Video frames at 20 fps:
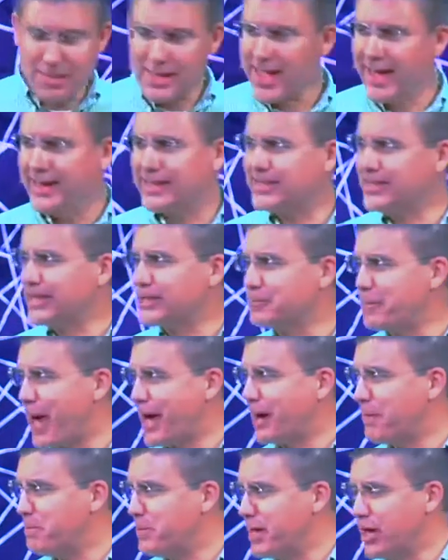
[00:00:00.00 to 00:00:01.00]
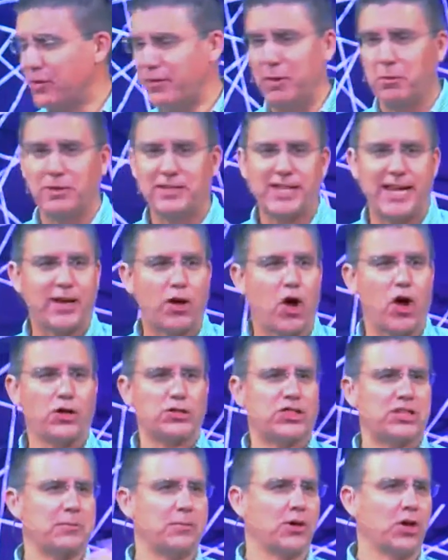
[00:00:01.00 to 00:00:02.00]
and a six pack of beer that would take all
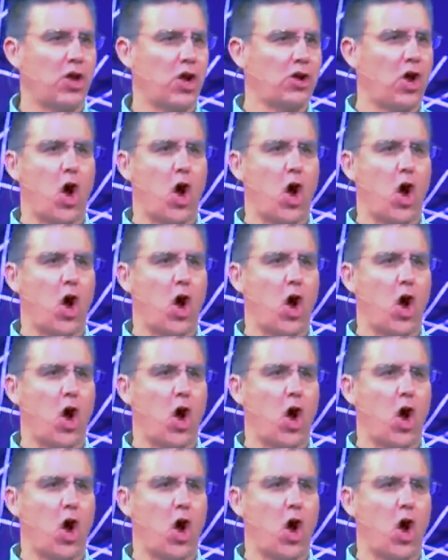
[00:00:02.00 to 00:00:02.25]
summer long,